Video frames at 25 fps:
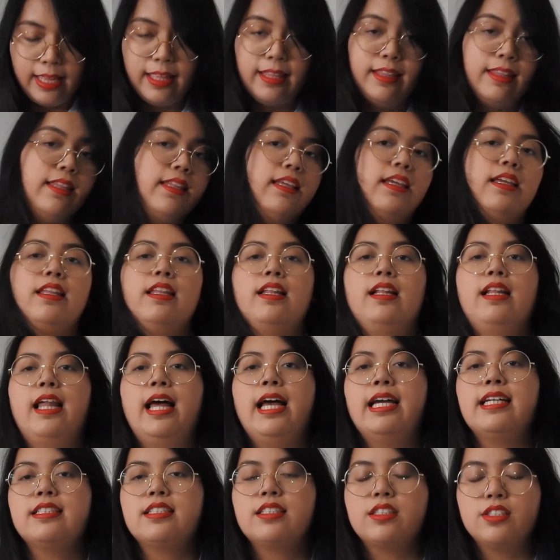And the
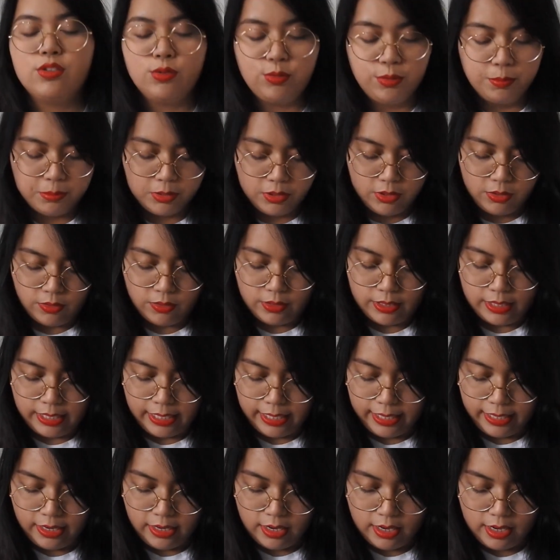last swimsuit
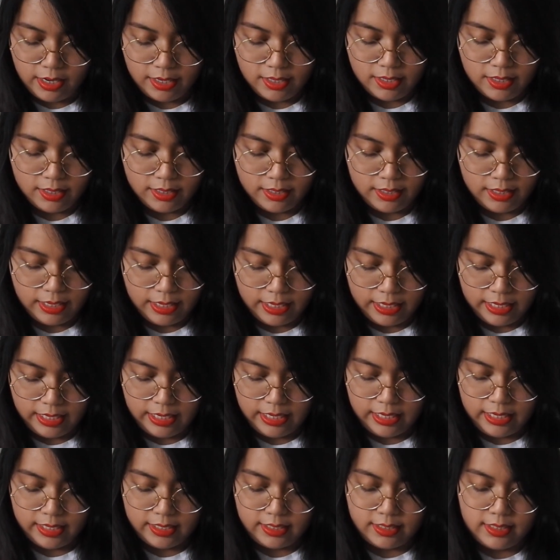that I got
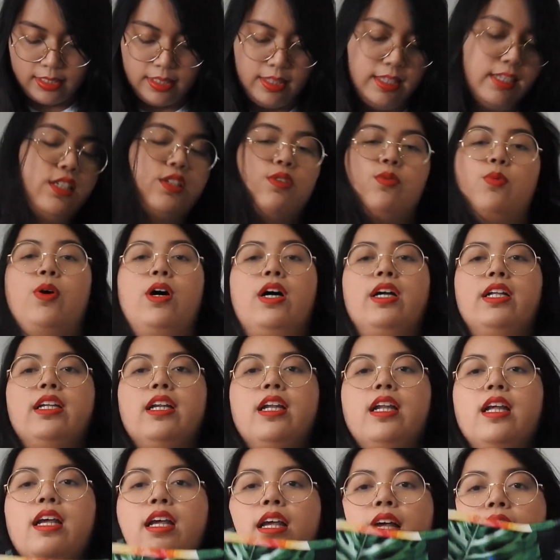is this
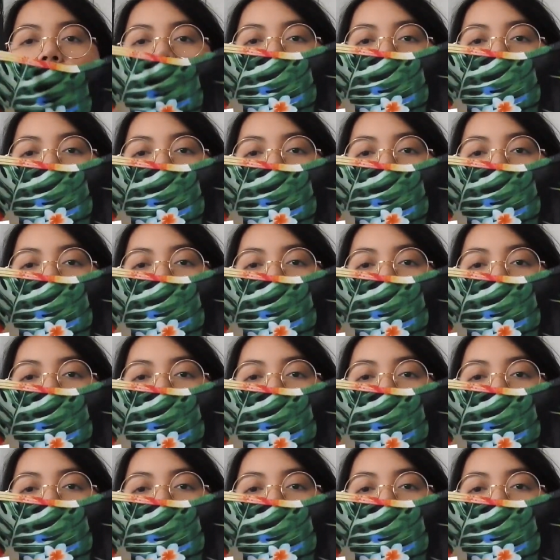one.